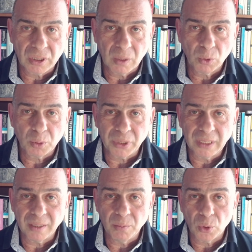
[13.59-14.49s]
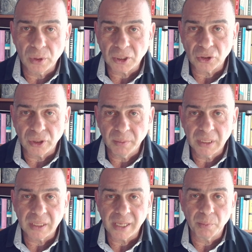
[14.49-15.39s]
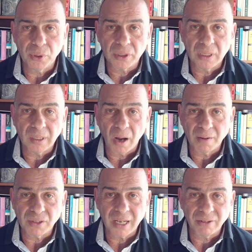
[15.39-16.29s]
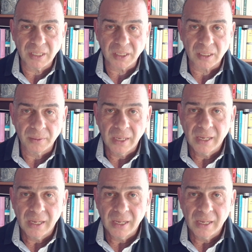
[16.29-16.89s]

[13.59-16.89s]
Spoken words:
It was breeding more extremists and putting lives at risk,